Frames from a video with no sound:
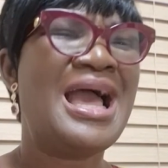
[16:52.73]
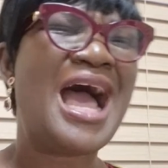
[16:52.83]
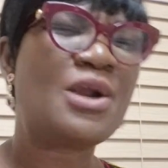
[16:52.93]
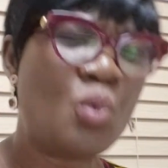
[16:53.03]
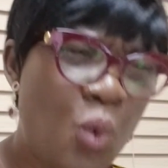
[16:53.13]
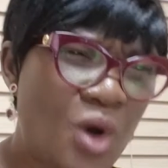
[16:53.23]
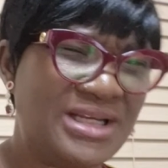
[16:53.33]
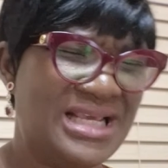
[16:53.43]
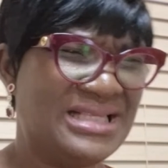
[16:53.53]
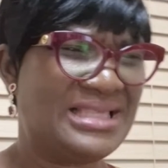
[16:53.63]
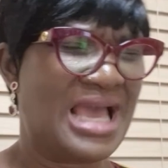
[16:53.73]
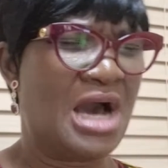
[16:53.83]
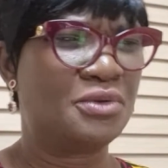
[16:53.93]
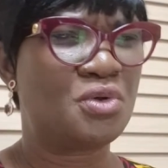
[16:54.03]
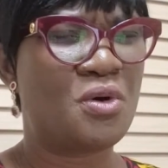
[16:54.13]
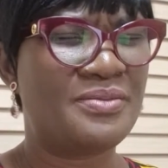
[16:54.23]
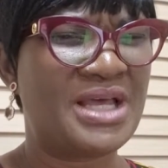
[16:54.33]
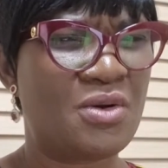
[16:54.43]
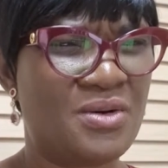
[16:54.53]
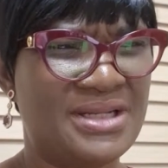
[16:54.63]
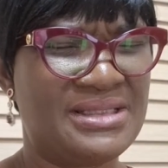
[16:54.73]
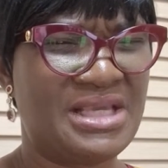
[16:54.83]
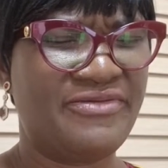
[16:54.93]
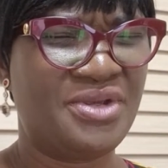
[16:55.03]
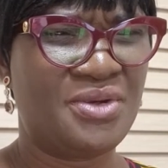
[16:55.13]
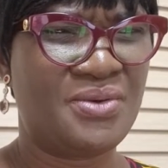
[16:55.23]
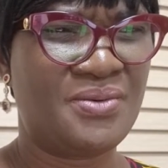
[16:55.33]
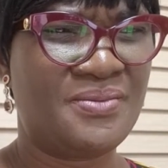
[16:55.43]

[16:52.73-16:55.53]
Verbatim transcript: And what is the outcome that God has given you?